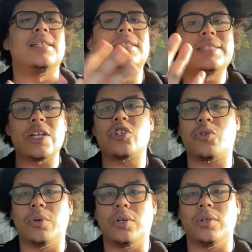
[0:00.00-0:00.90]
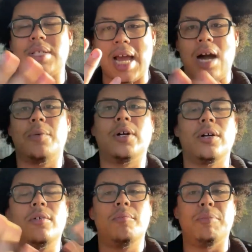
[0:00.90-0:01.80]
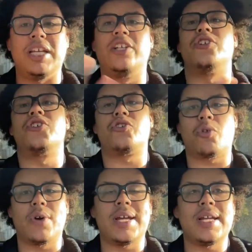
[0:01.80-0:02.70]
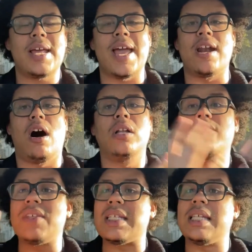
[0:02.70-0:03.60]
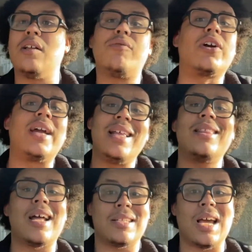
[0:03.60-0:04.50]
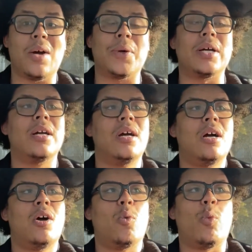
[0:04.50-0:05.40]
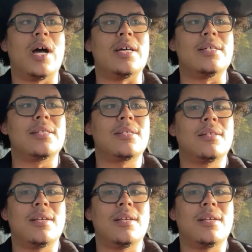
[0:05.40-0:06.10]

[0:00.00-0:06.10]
the central tower being destroyed and all of the silver in that tower was...